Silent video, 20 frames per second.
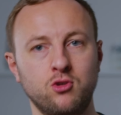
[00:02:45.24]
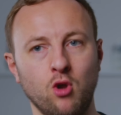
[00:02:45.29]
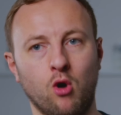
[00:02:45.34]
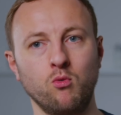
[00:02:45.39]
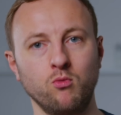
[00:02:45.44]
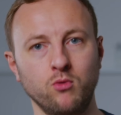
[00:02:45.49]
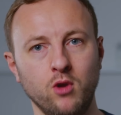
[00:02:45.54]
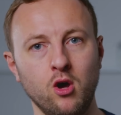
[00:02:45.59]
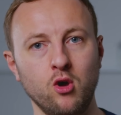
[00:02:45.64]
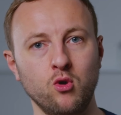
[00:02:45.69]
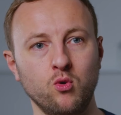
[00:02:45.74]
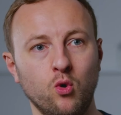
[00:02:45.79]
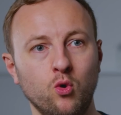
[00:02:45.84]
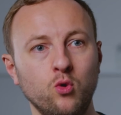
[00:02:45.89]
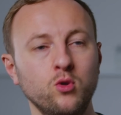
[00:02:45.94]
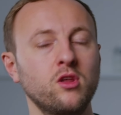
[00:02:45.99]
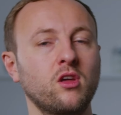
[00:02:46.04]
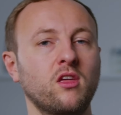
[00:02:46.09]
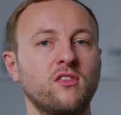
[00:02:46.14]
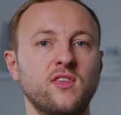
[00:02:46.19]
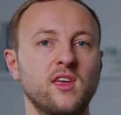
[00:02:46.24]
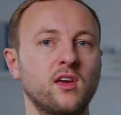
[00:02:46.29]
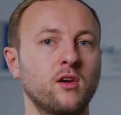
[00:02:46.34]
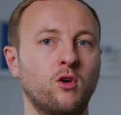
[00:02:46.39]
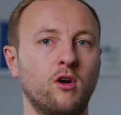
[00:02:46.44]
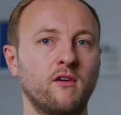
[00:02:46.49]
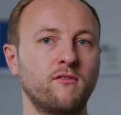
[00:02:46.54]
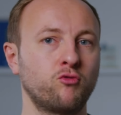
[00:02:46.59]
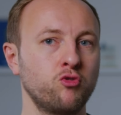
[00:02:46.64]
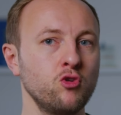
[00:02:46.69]
Don't know. All you can think
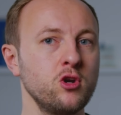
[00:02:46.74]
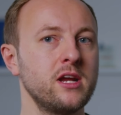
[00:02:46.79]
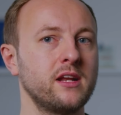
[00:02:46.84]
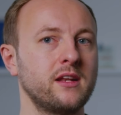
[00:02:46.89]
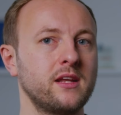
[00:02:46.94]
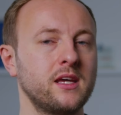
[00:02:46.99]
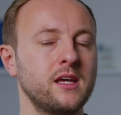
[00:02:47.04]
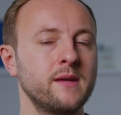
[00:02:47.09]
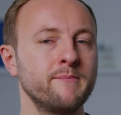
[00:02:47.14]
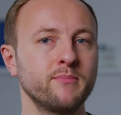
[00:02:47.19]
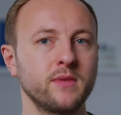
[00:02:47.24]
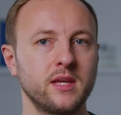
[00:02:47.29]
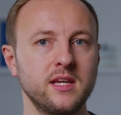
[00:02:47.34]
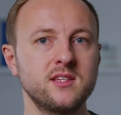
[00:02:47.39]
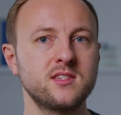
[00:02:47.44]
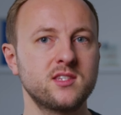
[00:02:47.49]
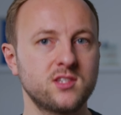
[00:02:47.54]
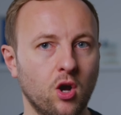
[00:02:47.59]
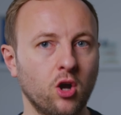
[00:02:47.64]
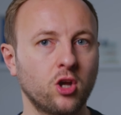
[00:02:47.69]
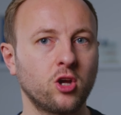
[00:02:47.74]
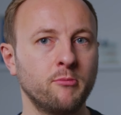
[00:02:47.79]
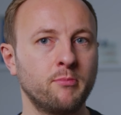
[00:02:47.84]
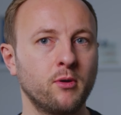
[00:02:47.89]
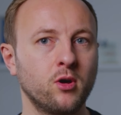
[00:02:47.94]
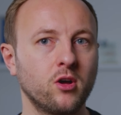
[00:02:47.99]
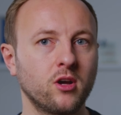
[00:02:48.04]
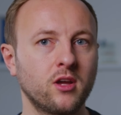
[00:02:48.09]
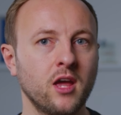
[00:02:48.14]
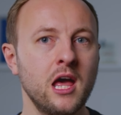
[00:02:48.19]
of really is
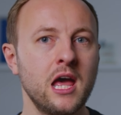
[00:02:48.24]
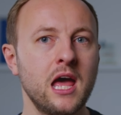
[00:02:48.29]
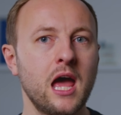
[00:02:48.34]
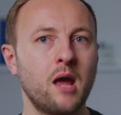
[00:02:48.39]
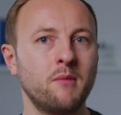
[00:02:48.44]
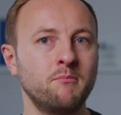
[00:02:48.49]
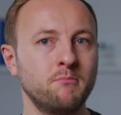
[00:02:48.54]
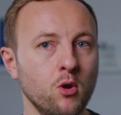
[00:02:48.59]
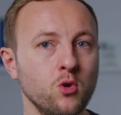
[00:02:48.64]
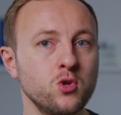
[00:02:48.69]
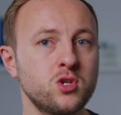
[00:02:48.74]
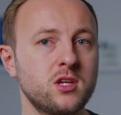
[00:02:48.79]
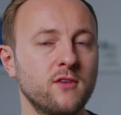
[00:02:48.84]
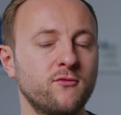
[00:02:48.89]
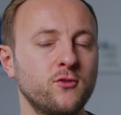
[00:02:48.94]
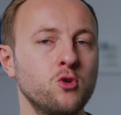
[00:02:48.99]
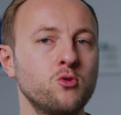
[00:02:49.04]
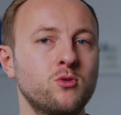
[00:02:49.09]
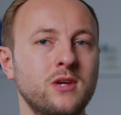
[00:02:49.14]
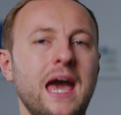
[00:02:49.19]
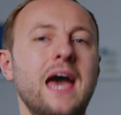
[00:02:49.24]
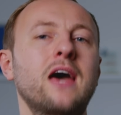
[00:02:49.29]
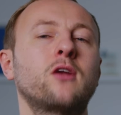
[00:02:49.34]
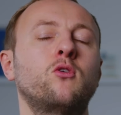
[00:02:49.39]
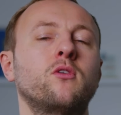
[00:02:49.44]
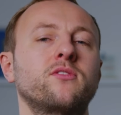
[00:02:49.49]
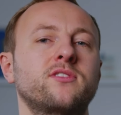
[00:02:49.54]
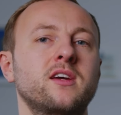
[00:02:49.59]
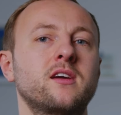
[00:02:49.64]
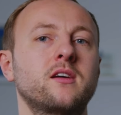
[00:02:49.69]
Zuckerberg. And most of you
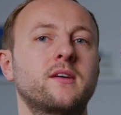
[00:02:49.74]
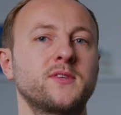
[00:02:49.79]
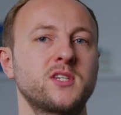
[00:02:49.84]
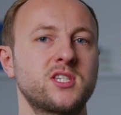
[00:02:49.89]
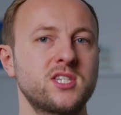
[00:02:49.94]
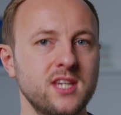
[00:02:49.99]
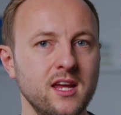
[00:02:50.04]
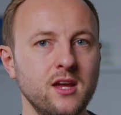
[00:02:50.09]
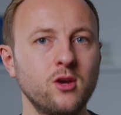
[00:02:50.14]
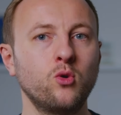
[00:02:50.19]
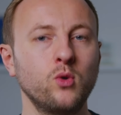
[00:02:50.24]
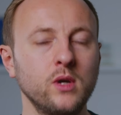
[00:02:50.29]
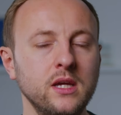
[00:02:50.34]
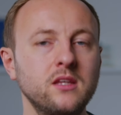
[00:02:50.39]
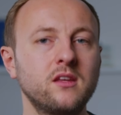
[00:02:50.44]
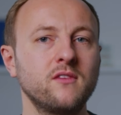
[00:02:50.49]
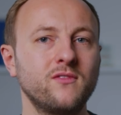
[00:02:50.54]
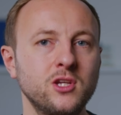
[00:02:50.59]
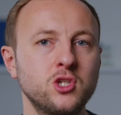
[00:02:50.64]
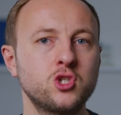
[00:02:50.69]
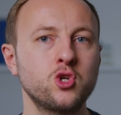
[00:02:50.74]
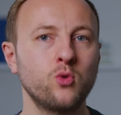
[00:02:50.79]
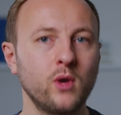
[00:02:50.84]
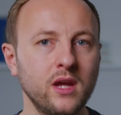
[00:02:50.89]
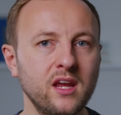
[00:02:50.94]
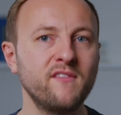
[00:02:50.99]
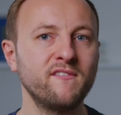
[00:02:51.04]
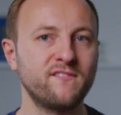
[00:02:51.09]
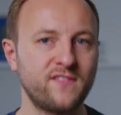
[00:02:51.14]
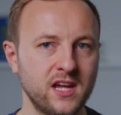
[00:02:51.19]
cannot think of a single individual
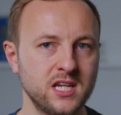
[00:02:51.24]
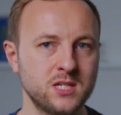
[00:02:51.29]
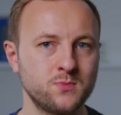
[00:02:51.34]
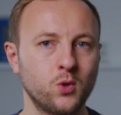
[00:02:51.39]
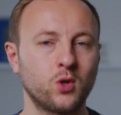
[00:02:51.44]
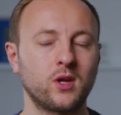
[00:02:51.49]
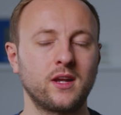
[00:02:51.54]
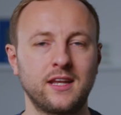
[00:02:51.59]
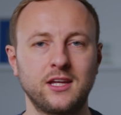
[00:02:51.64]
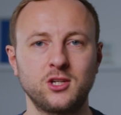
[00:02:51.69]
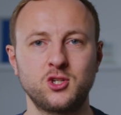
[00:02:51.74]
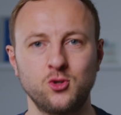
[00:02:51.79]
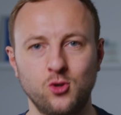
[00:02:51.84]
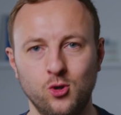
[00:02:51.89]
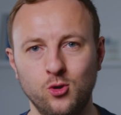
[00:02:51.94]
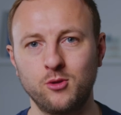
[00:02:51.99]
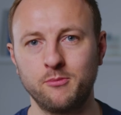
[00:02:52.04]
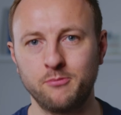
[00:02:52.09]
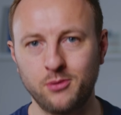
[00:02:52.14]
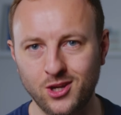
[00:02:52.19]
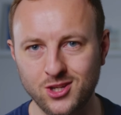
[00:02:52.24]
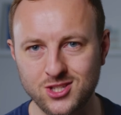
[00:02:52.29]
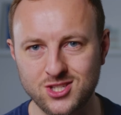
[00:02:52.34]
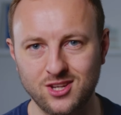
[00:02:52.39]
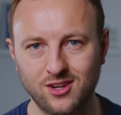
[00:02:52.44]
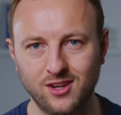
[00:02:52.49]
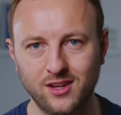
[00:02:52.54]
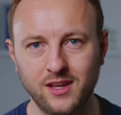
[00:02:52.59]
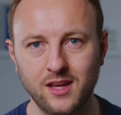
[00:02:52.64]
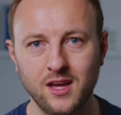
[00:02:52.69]
in Facebook unless you know them
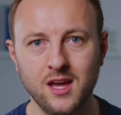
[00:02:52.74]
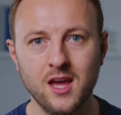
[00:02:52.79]
personally.